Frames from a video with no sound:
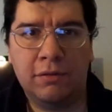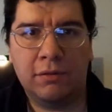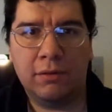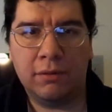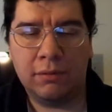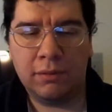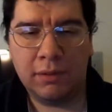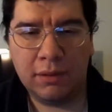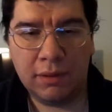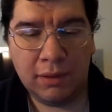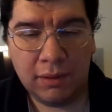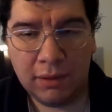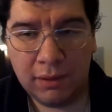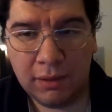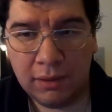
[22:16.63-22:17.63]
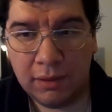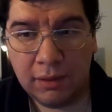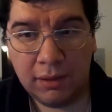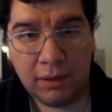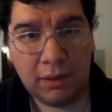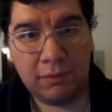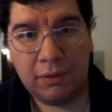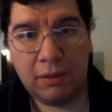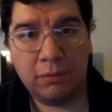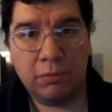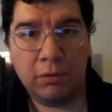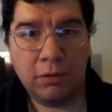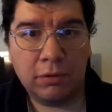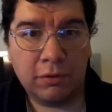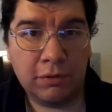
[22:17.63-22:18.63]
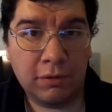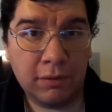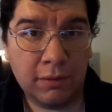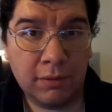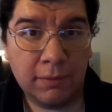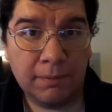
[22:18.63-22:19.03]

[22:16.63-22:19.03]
So I thought it worked.